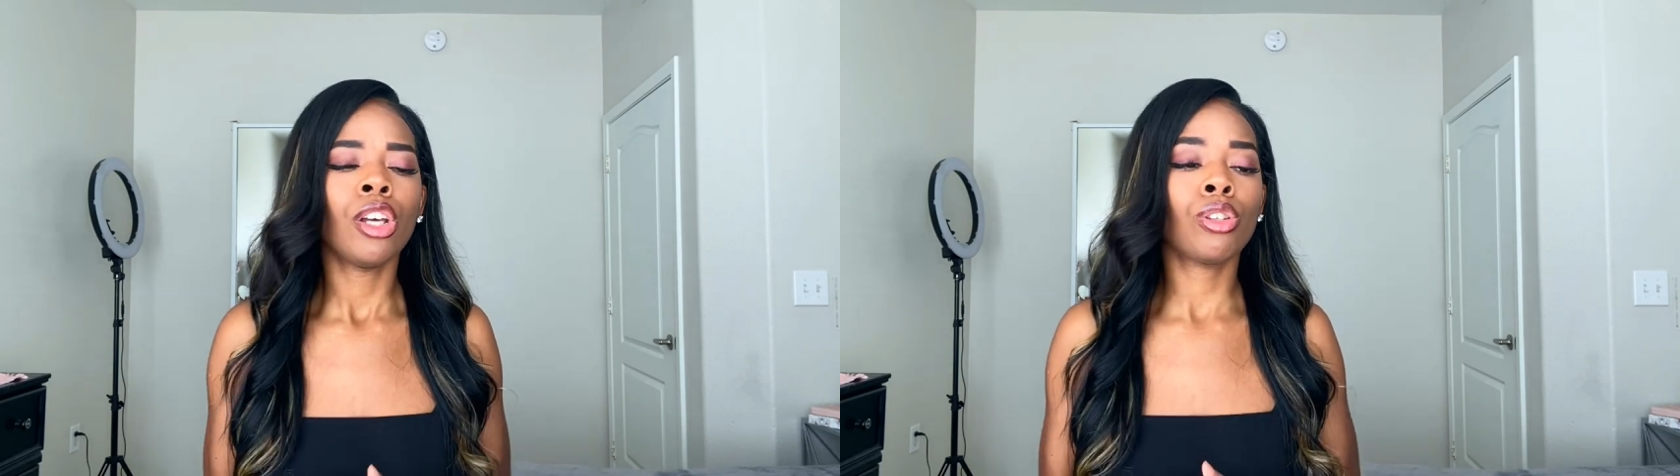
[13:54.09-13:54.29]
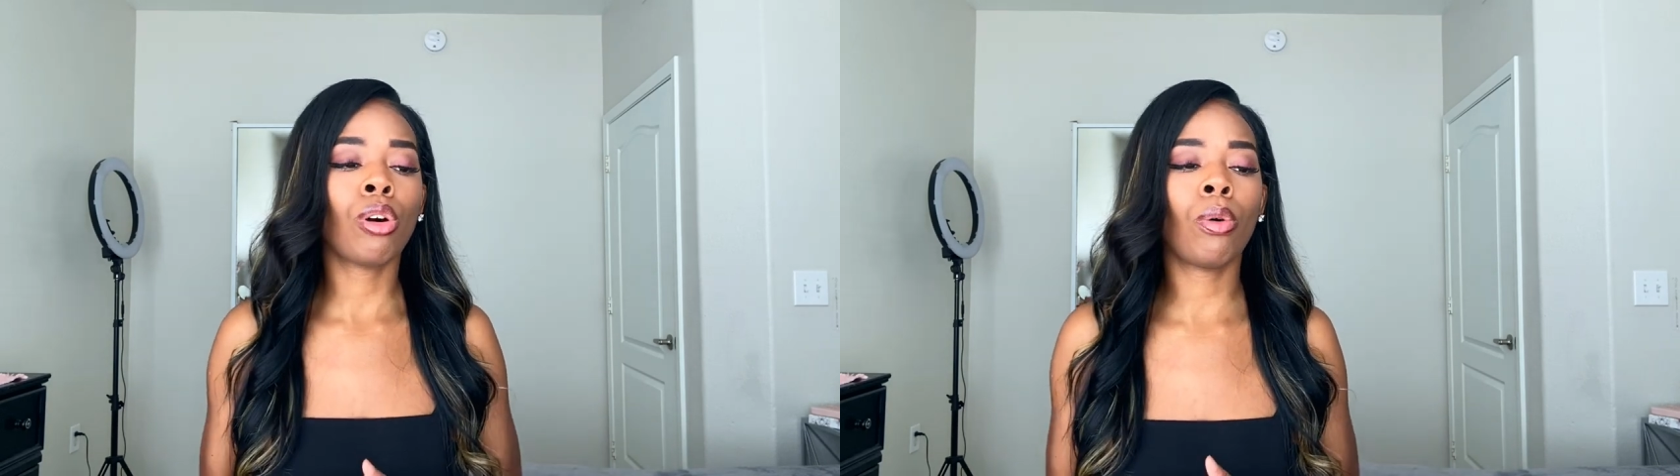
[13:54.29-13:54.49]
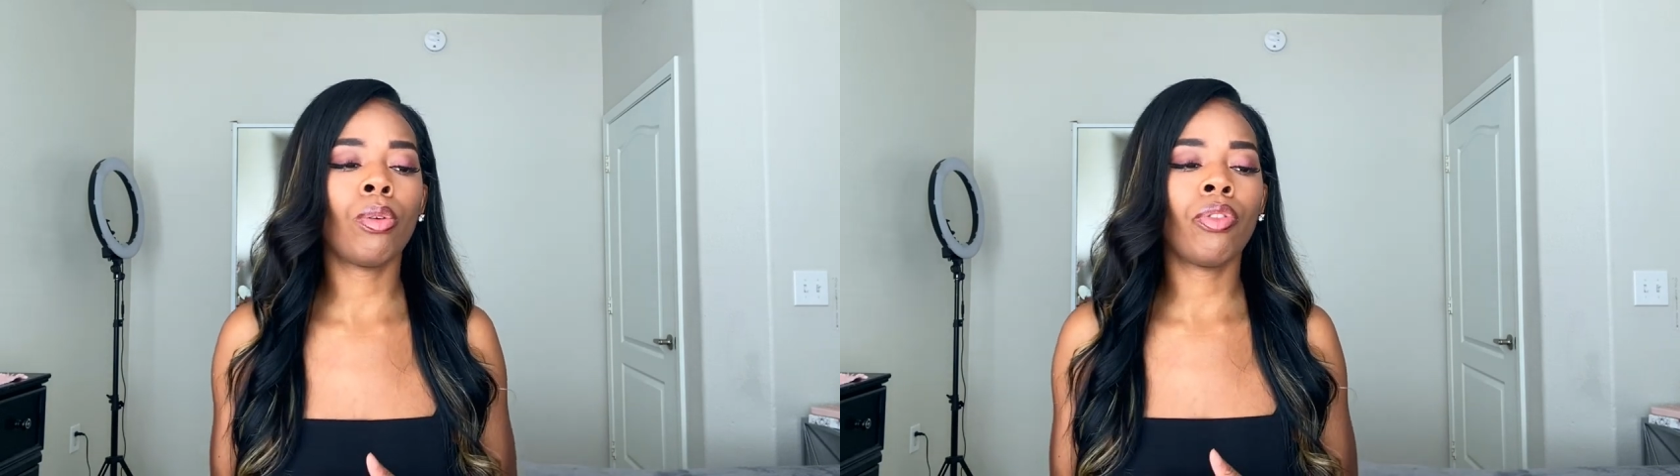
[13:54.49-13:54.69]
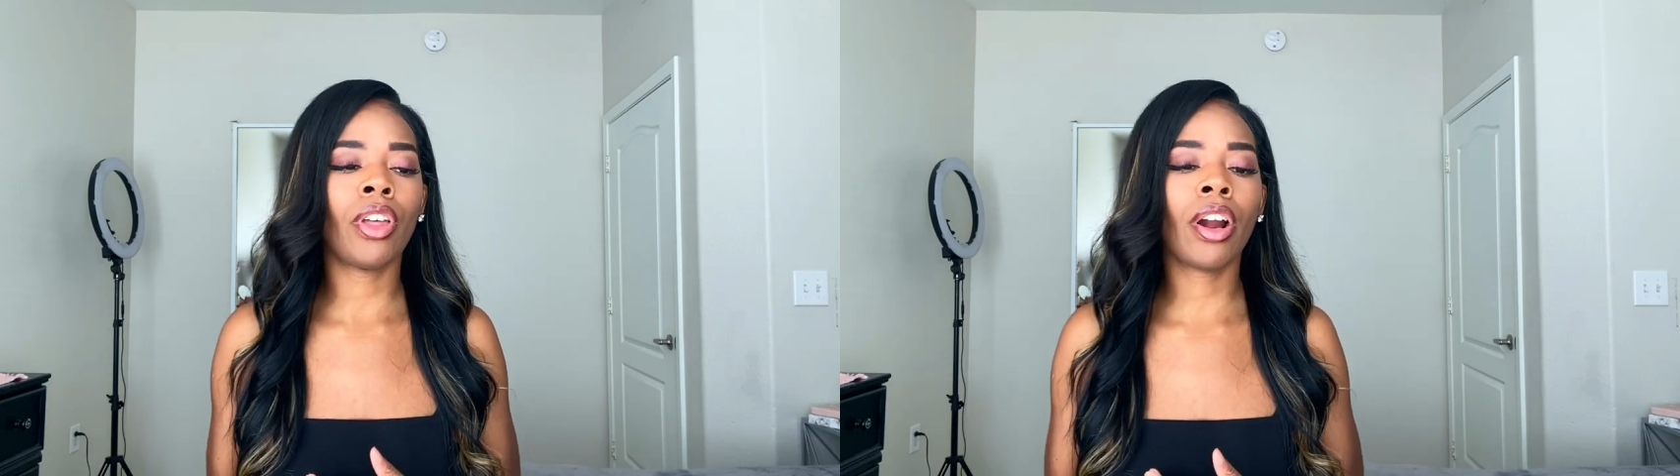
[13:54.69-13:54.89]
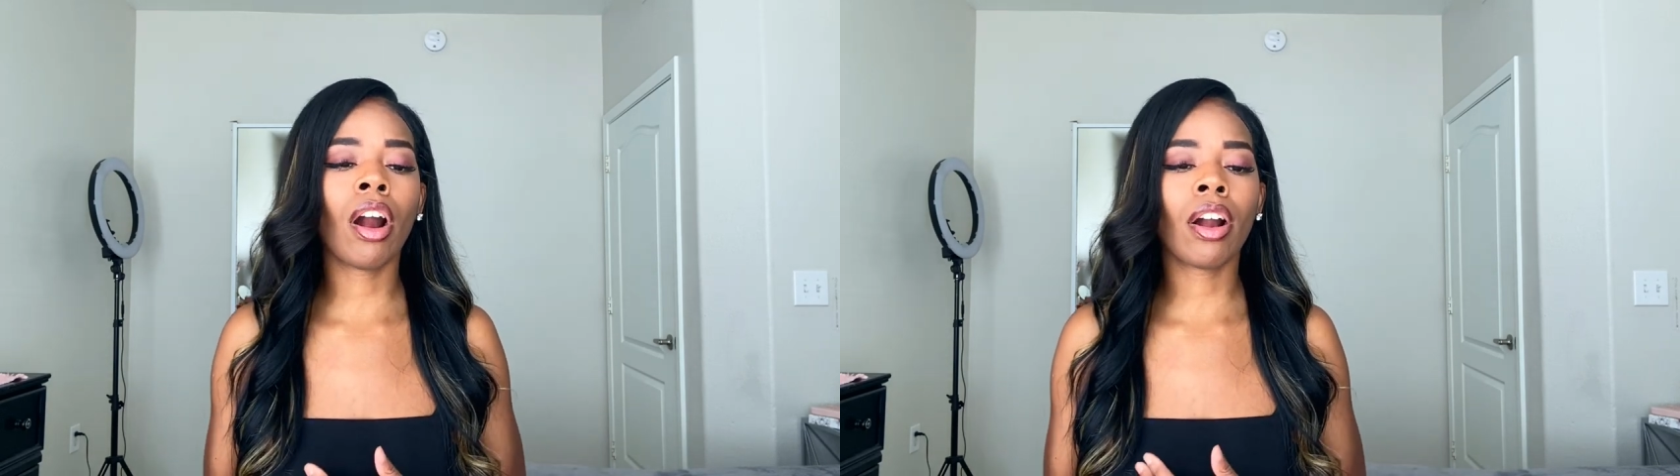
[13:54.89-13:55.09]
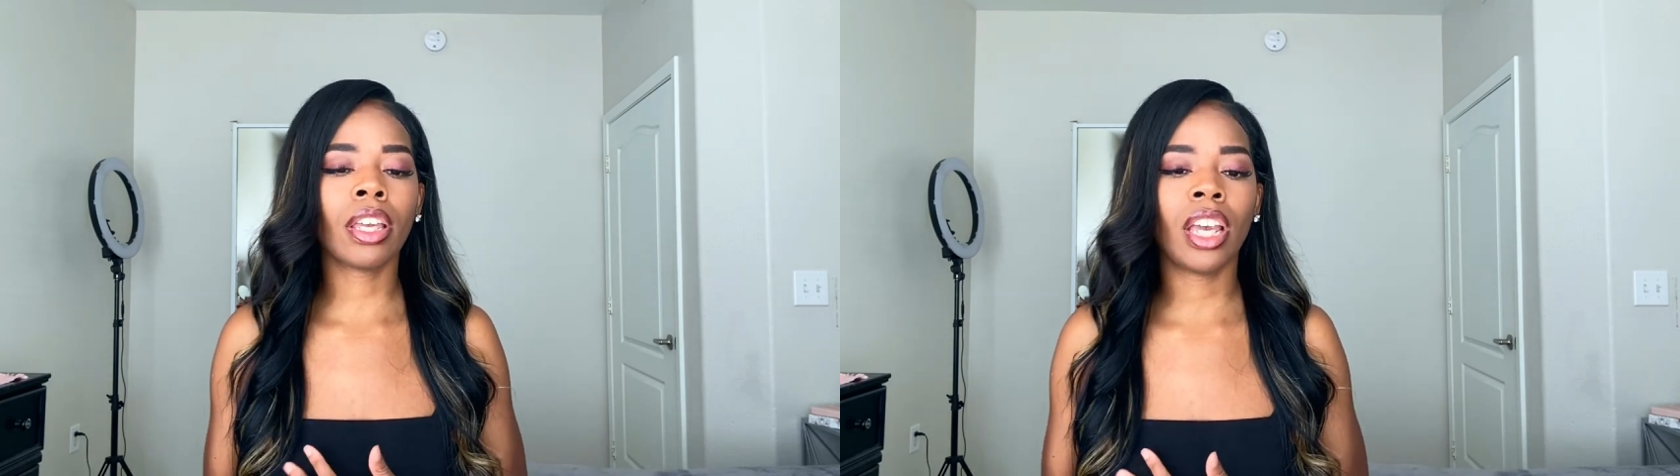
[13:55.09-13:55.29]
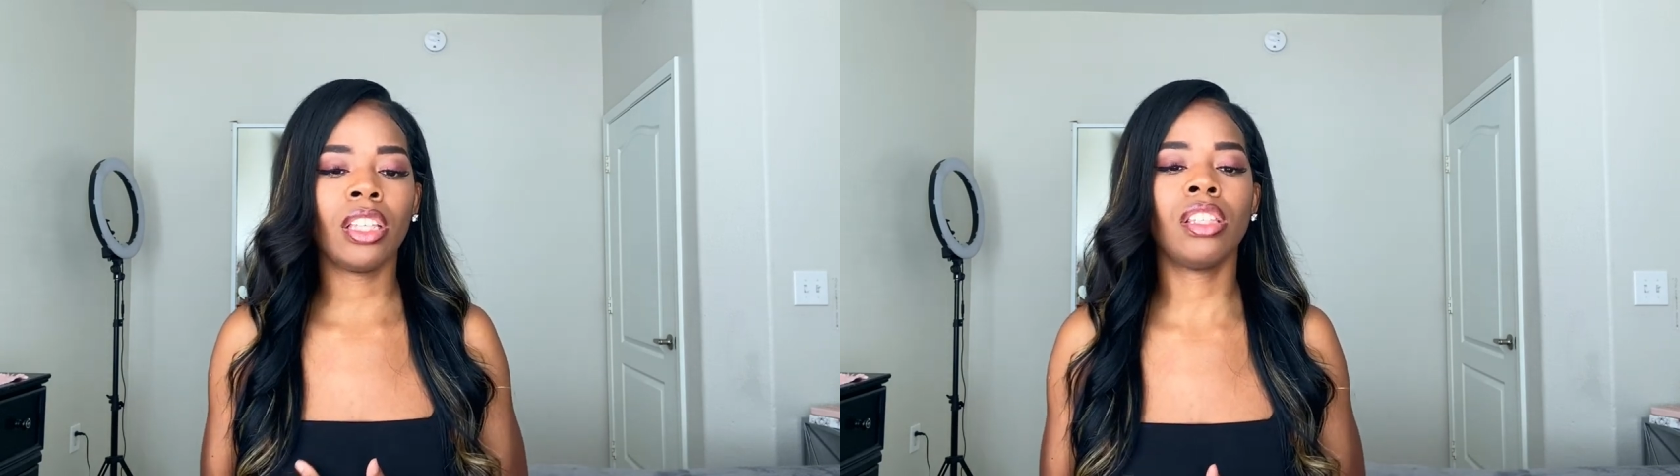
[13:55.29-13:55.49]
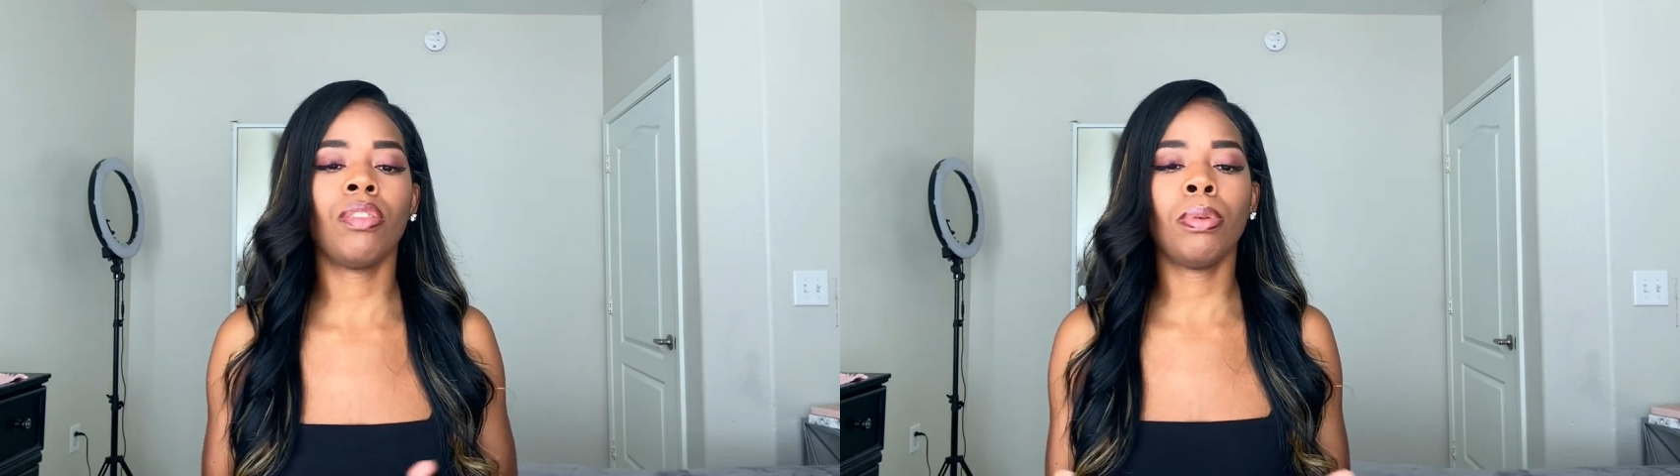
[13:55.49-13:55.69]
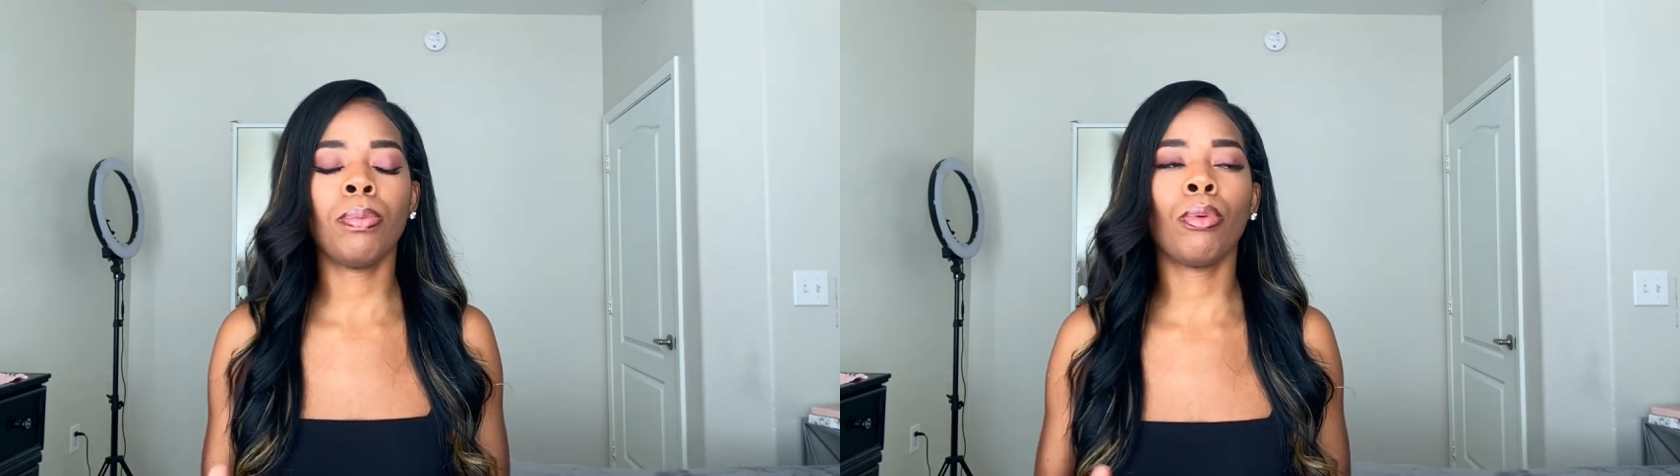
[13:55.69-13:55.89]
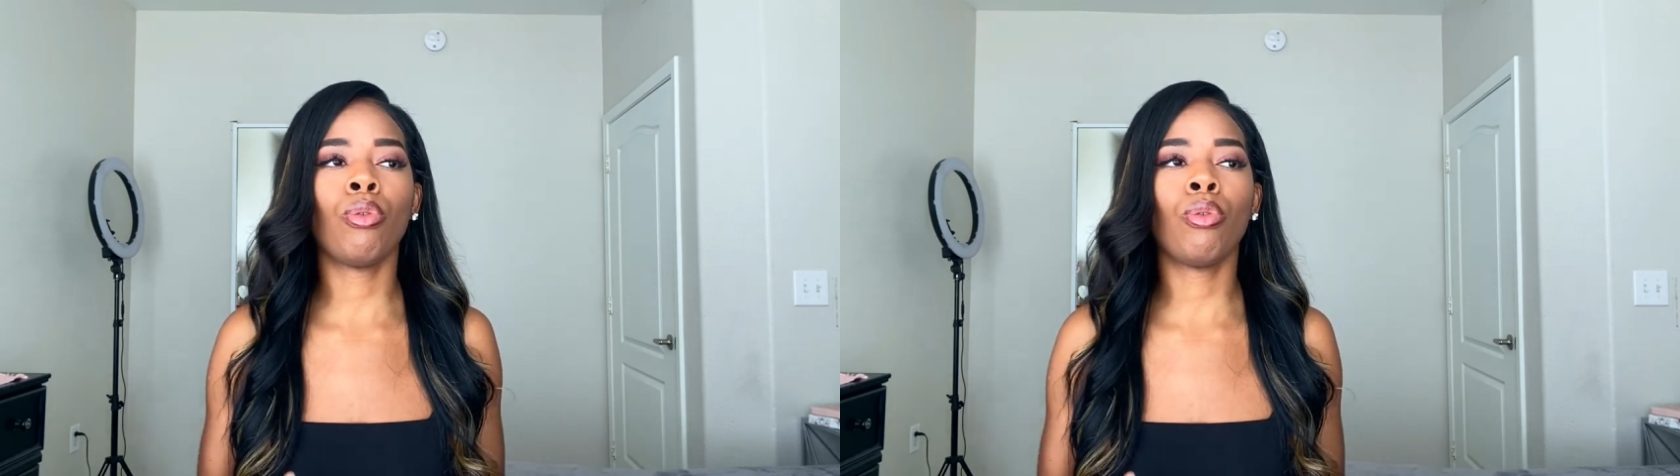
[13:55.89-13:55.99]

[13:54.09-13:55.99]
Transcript: So there are cases of people